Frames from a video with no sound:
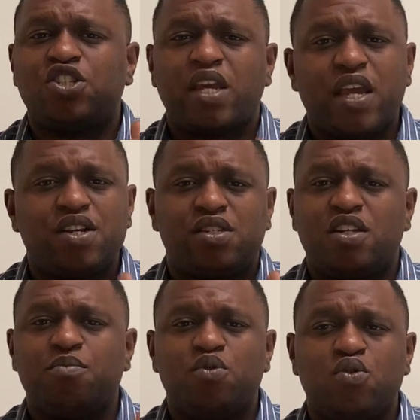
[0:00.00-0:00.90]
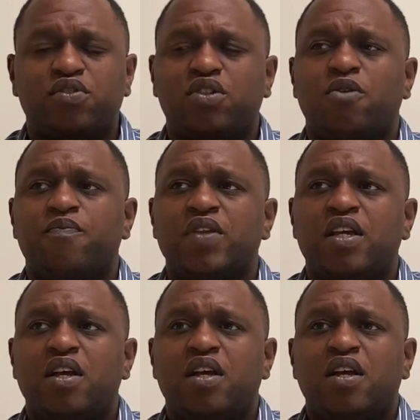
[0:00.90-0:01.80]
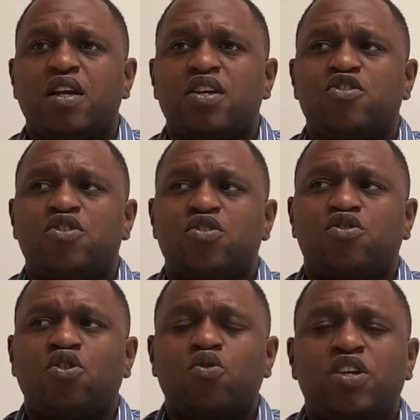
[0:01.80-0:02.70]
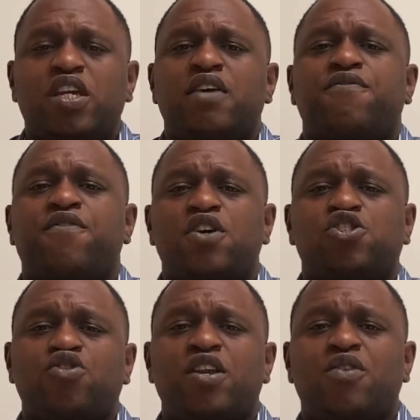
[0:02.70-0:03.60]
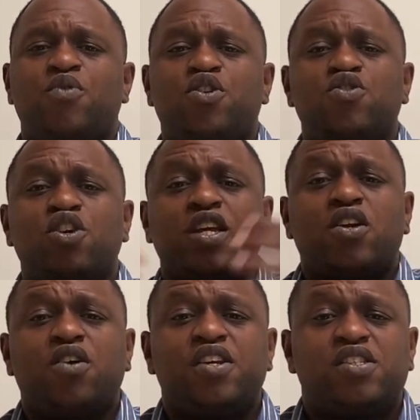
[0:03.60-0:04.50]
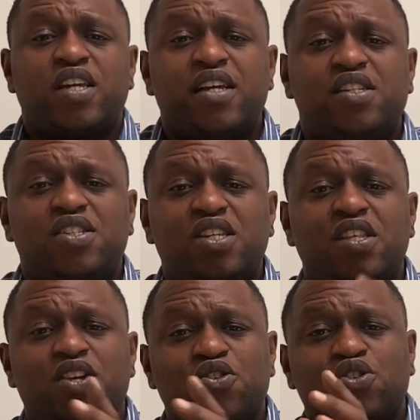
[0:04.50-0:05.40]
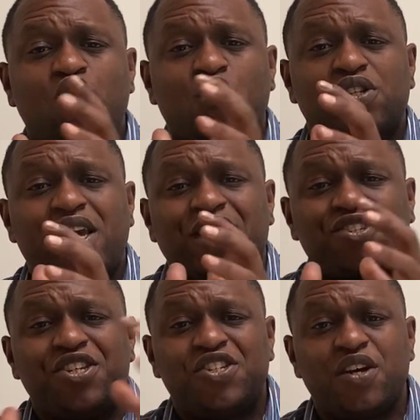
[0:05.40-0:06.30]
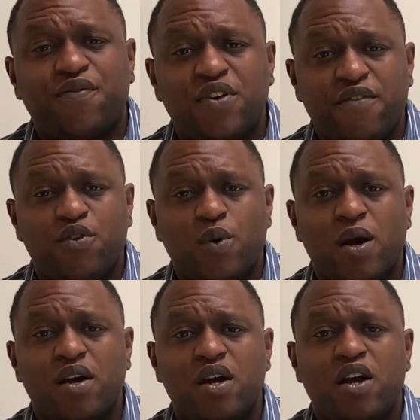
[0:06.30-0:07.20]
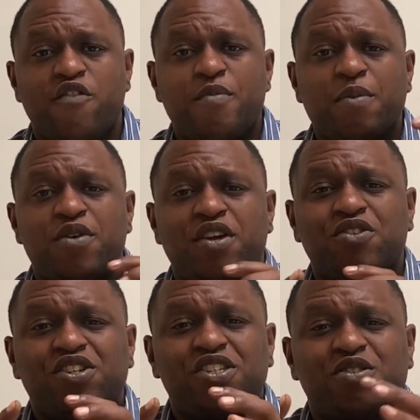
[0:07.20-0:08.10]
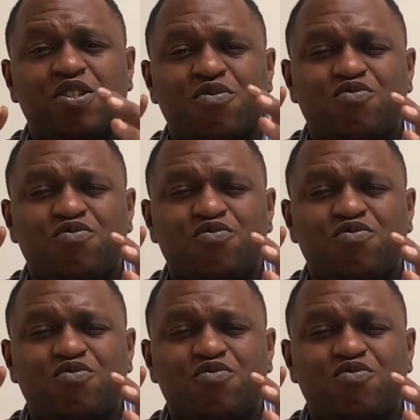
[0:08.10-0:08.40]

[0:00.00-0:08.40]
changes and it moves. So don't get frustrated when you look at all these sites and see that your score is actually different everywhere. Remember, they're just